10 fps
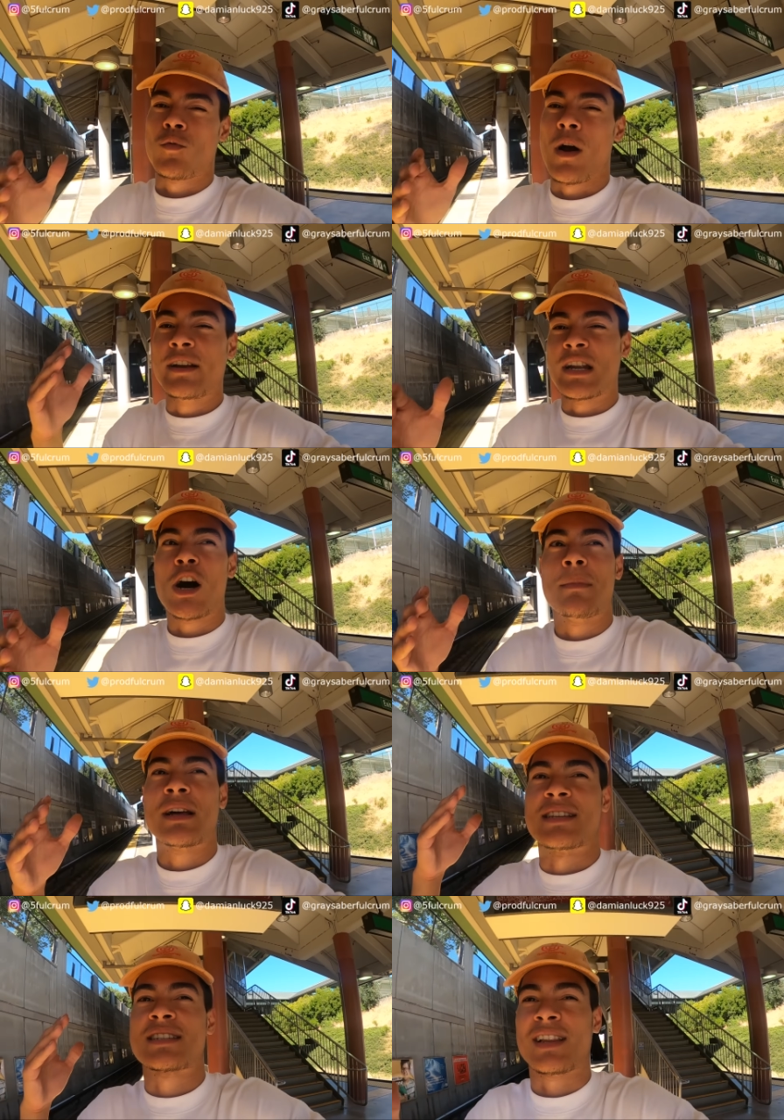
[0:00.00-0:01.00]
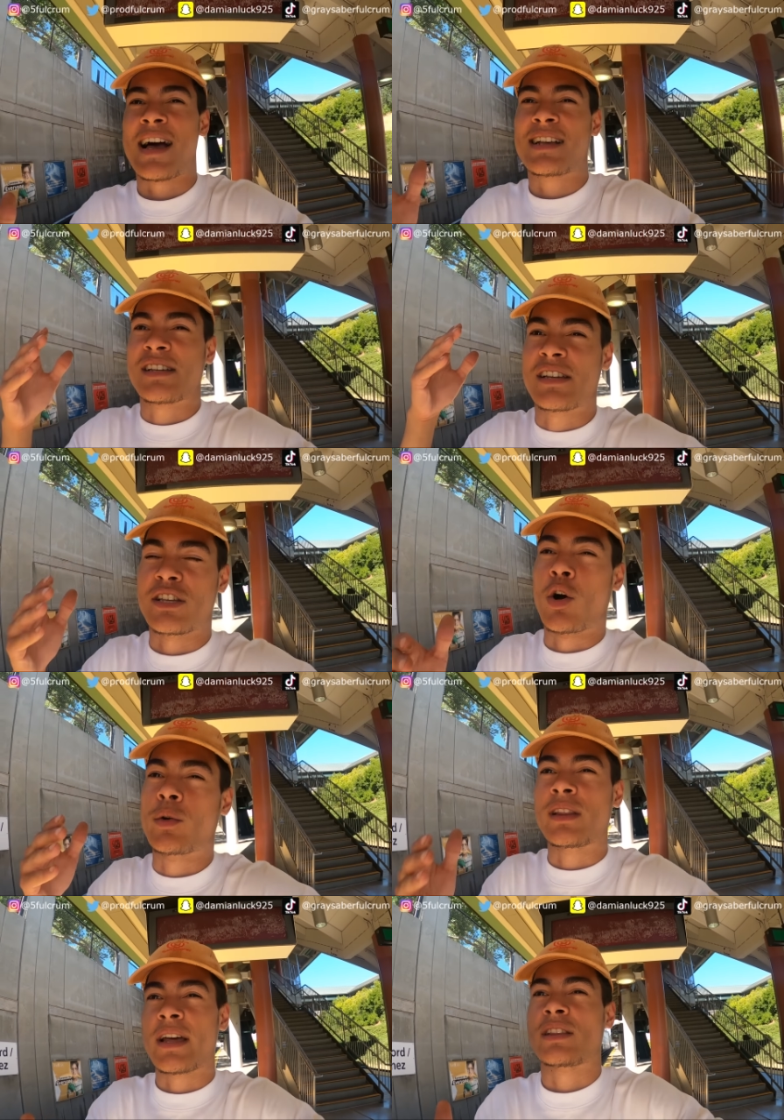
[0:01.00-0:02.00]
Right now I'm at this classic
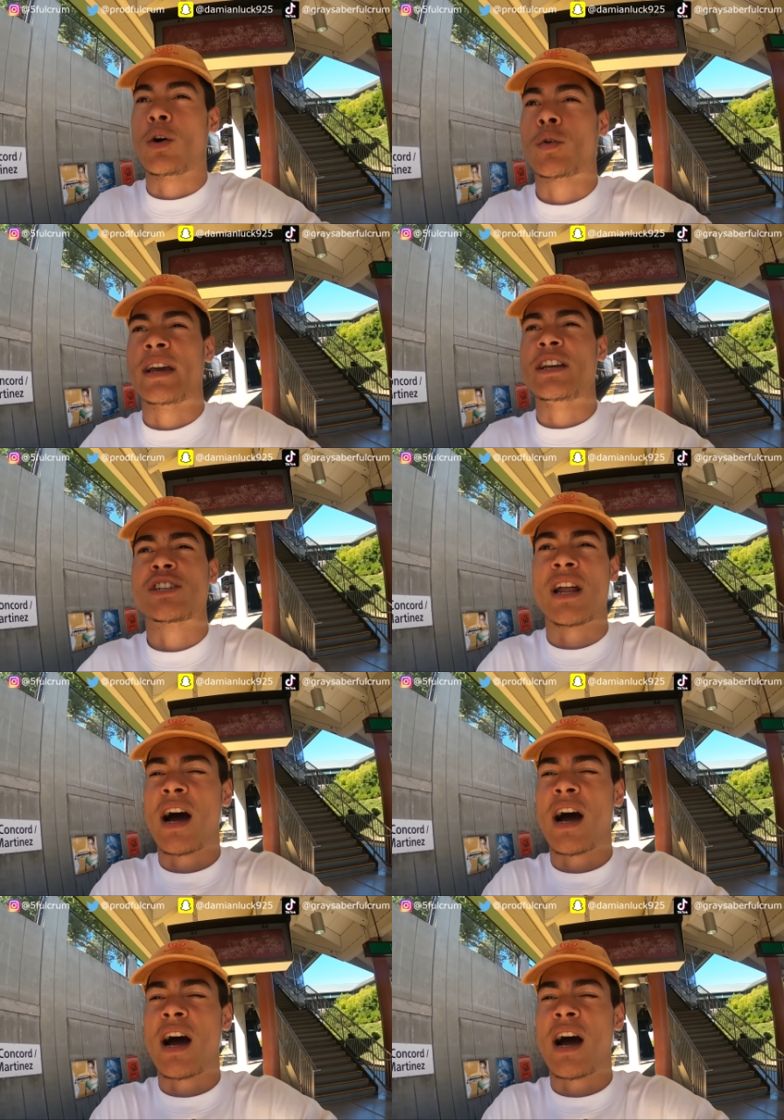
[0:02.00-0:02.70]
Yodieland location.